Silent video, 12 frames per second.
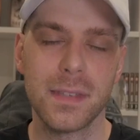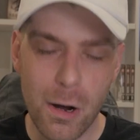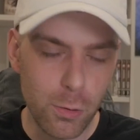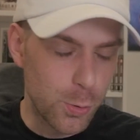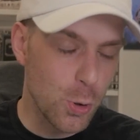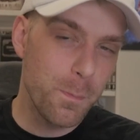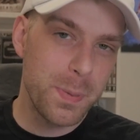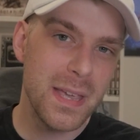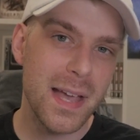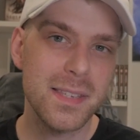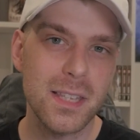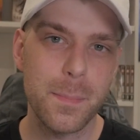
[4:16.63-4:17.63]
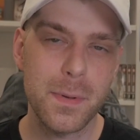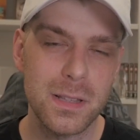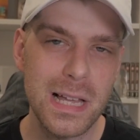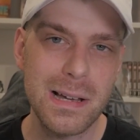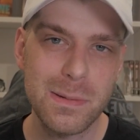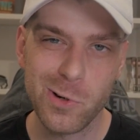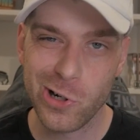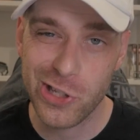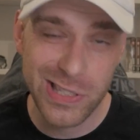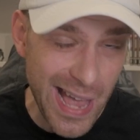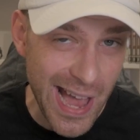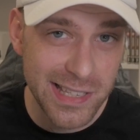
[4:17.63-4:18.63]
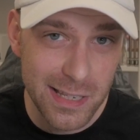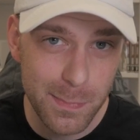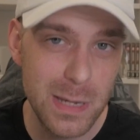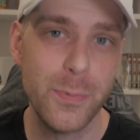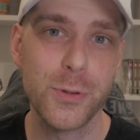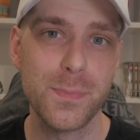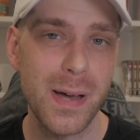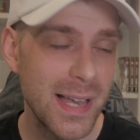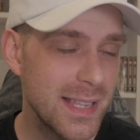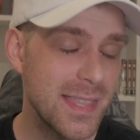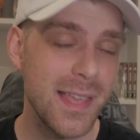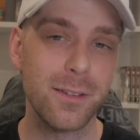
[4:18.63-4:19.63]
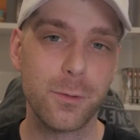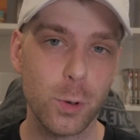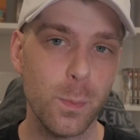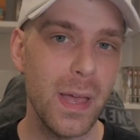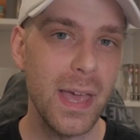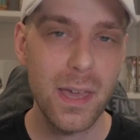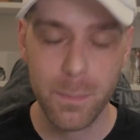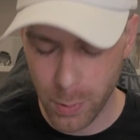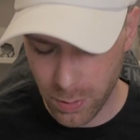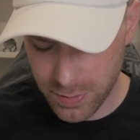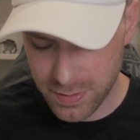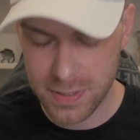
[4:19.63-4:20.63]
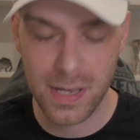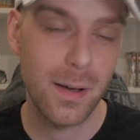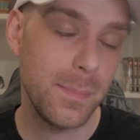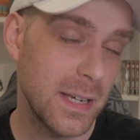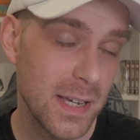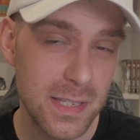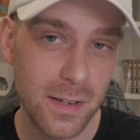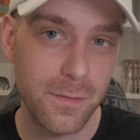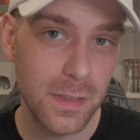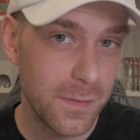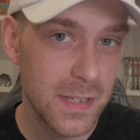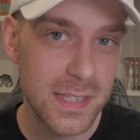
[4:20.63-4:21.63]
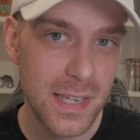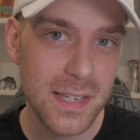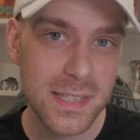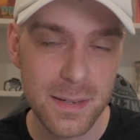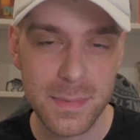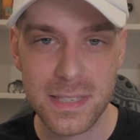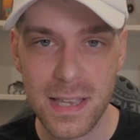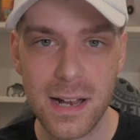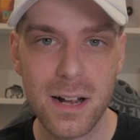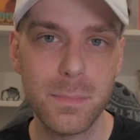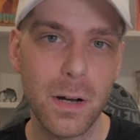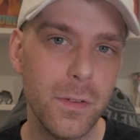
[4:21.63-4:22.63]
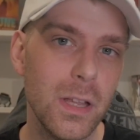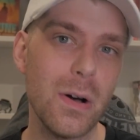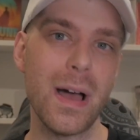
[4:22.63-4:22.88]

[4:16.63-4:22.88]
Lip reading: Group B ended up a lot more stacked in people's minds than Group A, both because of the VCS team in Saigon Buffalo,